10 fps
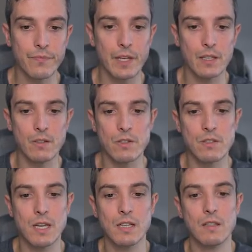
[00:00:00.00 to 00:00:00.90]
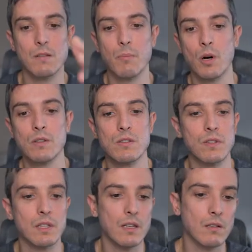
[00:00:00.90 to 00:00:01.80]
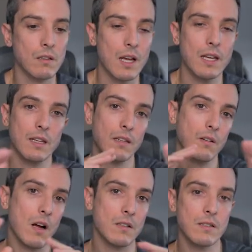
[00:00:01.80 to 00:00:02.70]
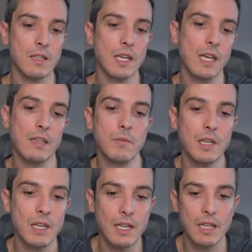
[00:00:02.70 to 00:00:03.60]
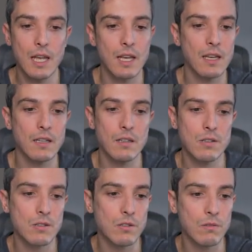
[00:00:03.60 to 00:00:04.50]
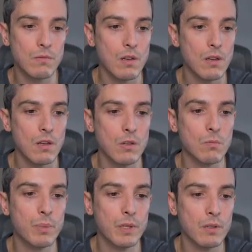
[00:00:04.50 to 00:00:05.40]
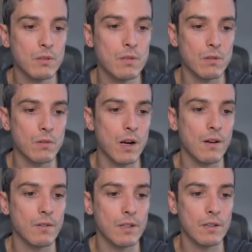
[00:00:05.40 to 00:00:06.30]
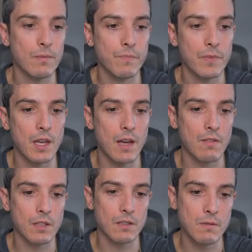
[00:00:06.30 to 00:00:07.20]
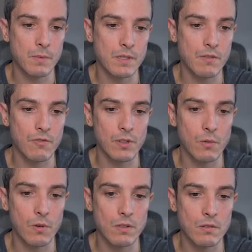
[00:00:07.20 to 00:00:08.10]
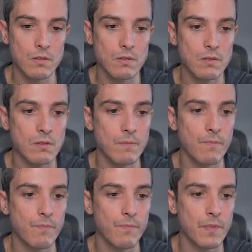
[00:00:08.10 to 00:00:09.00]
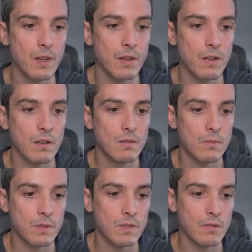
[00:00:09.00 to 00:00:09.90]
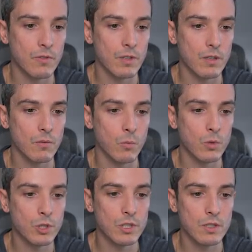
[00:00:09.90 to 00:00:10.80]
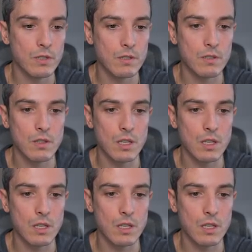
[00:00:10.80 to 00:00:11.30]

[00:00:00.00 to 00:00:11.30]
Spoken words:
And you just take the parts of it that you like and you constant gain the beginning and the end, and you build around it. And they have like the specific ones, specific whooshes and